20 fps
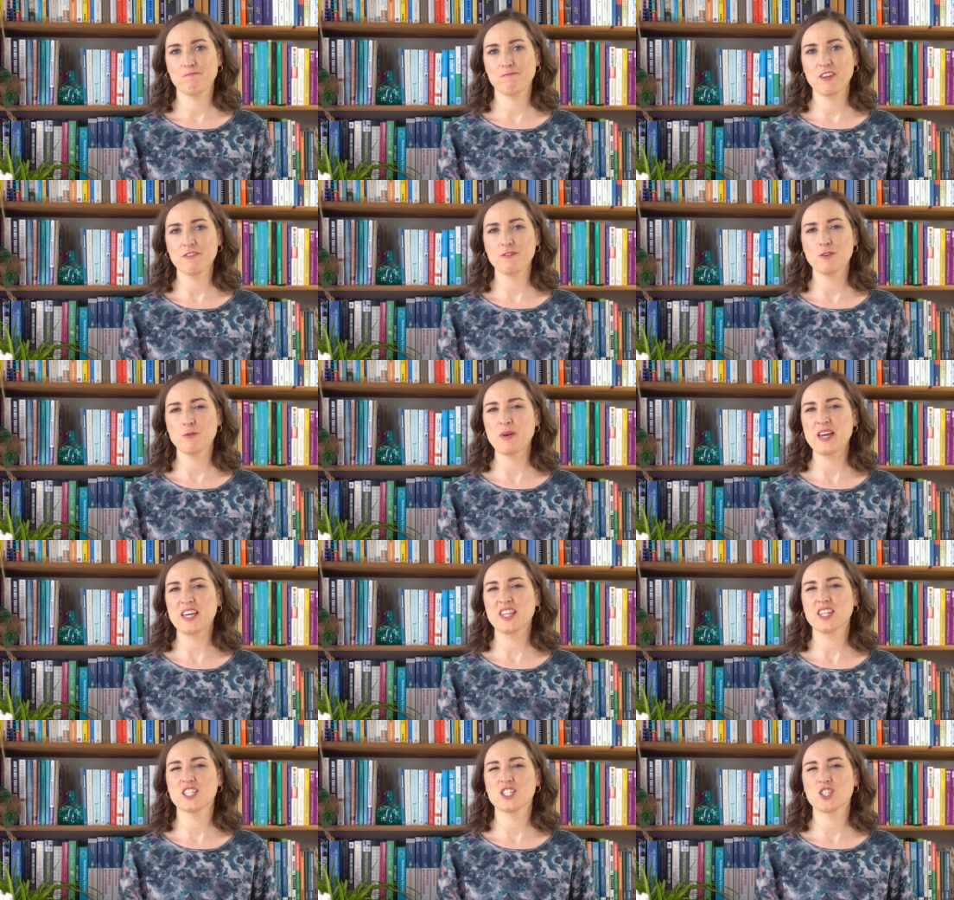If you
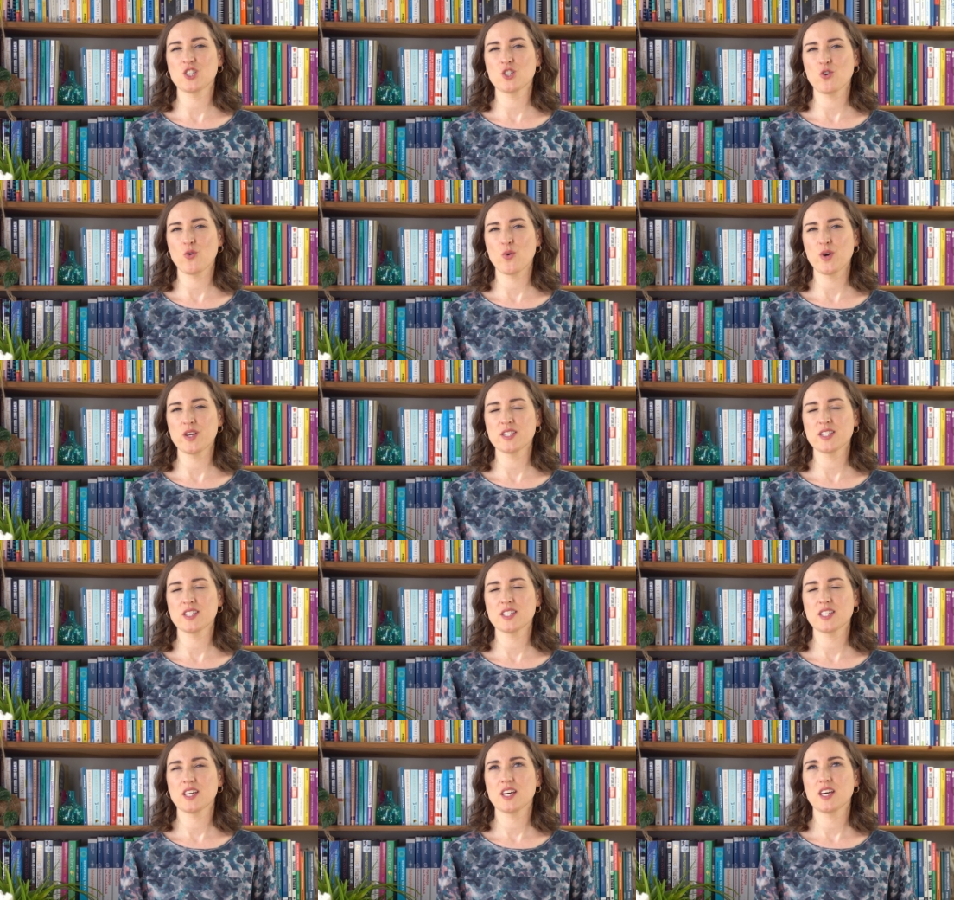make this
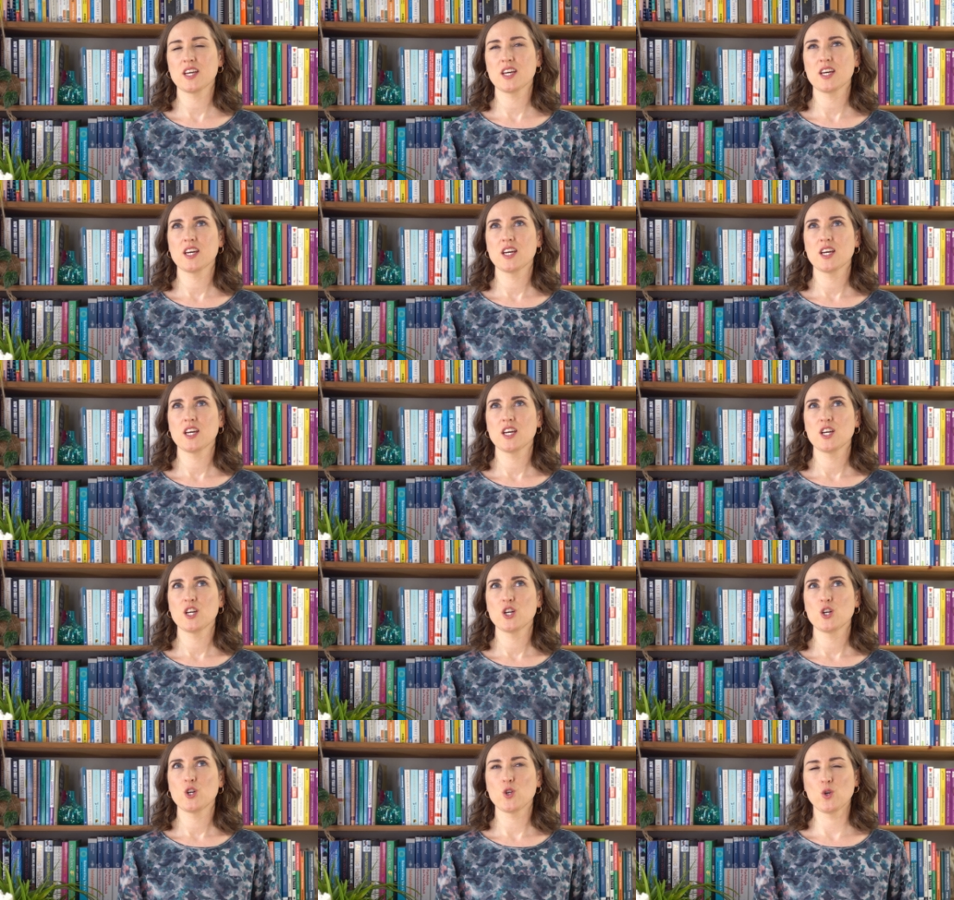choice,
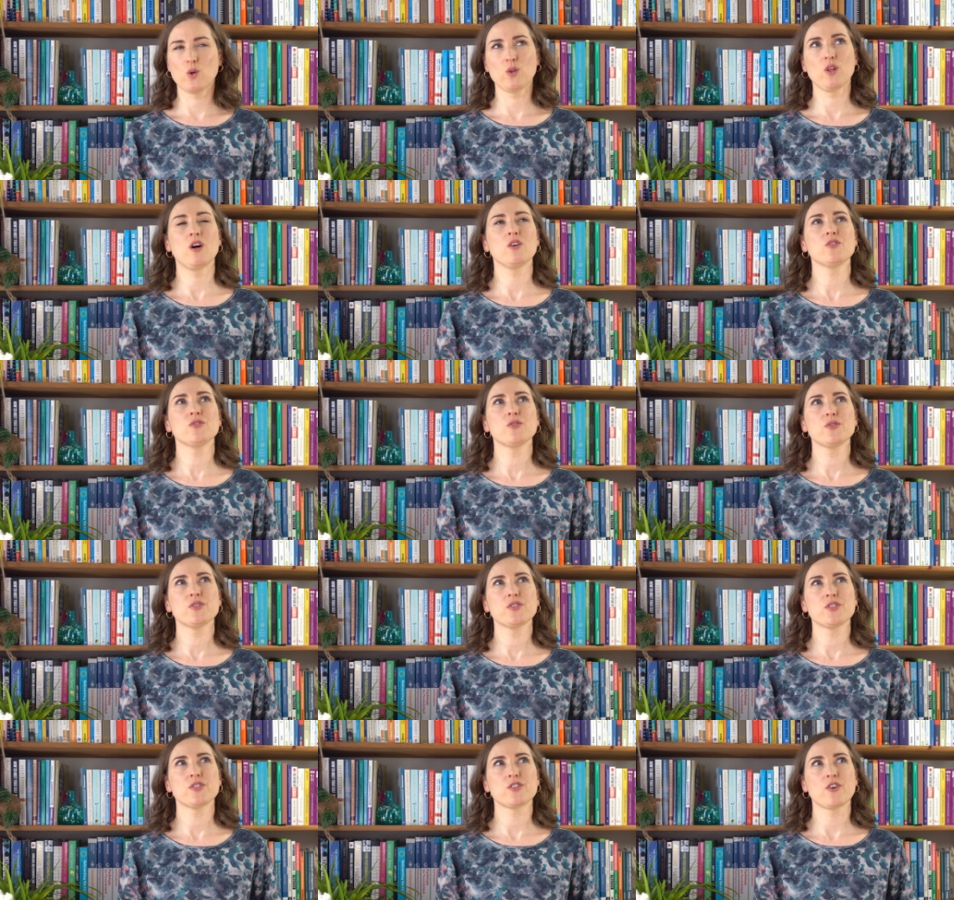you'll
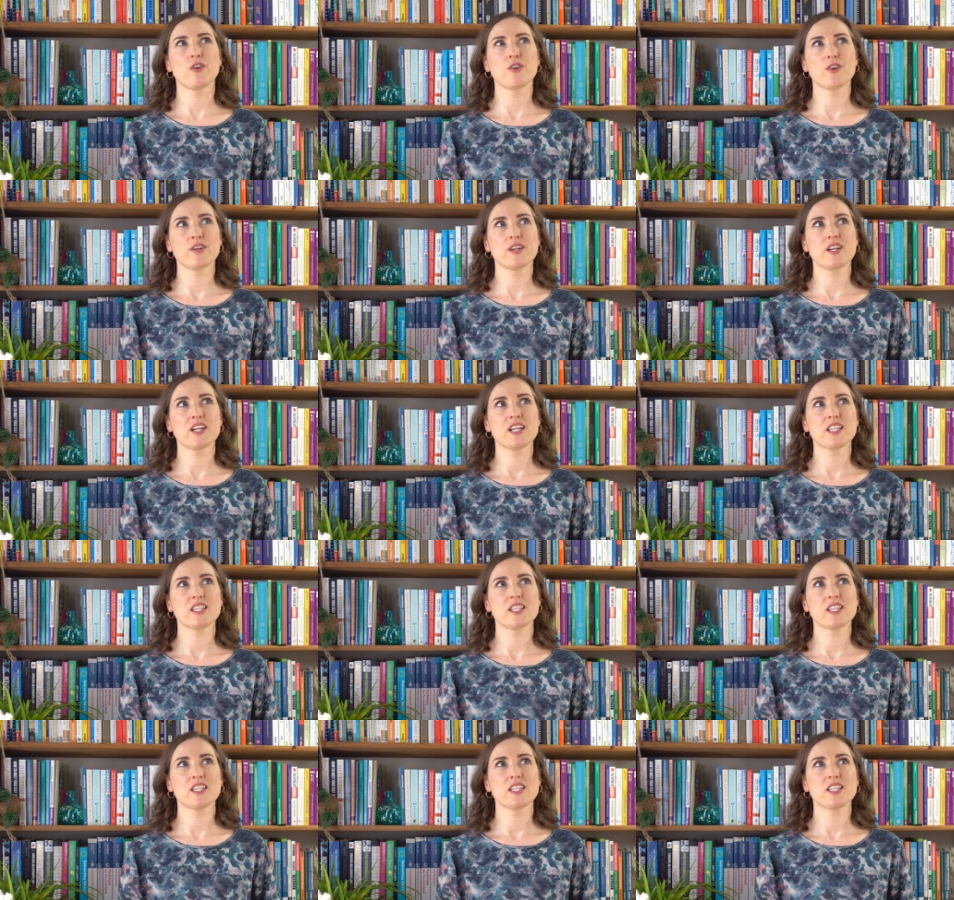also start